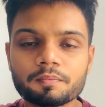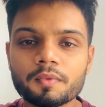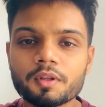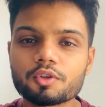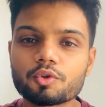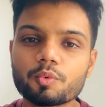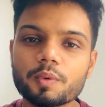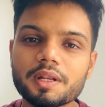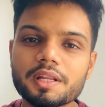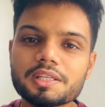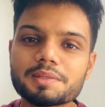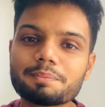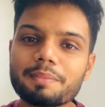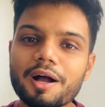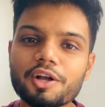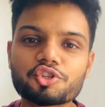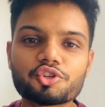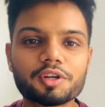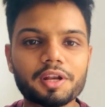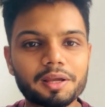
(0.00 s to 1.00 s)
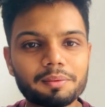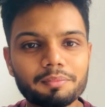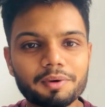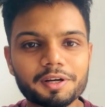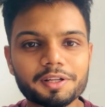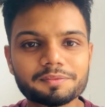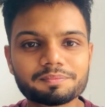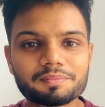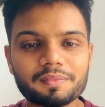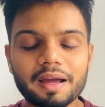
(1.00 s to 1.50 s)
So quickly smash your like
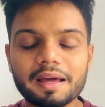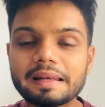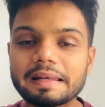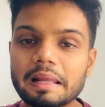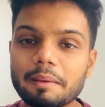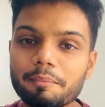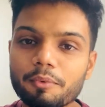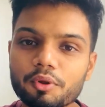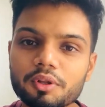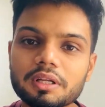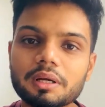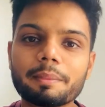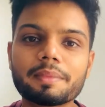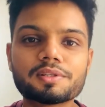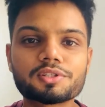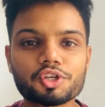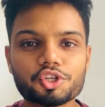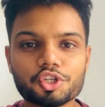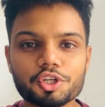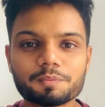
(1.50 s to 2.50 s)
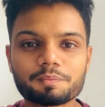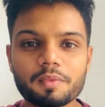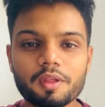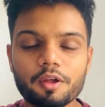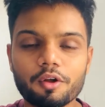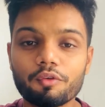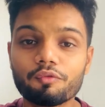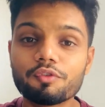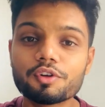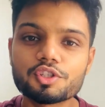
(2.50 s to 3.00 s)
button and let me know in the comment section
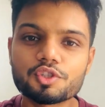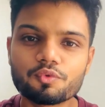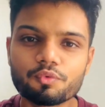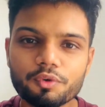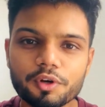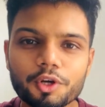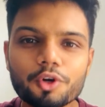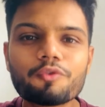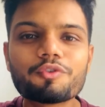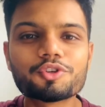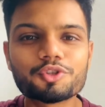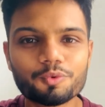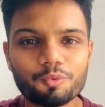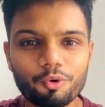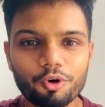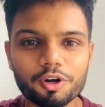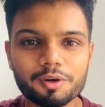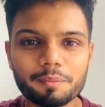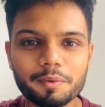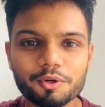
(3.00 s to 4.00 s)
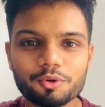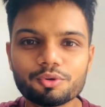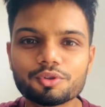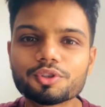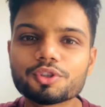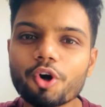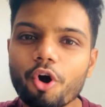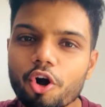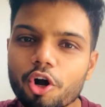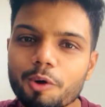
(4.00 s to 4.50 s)
which video which you want me to
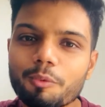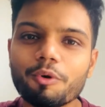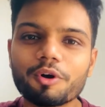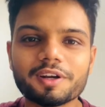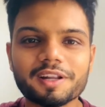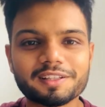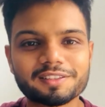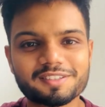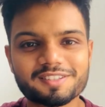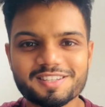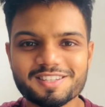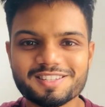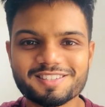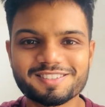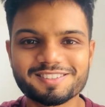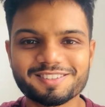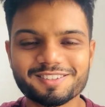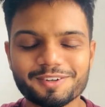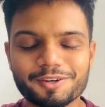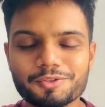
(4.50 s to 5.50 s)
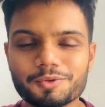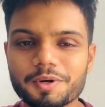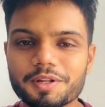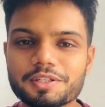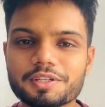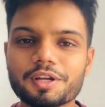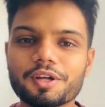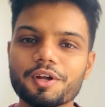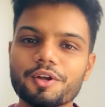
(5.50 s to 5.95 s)
talk about like this. Okay, students.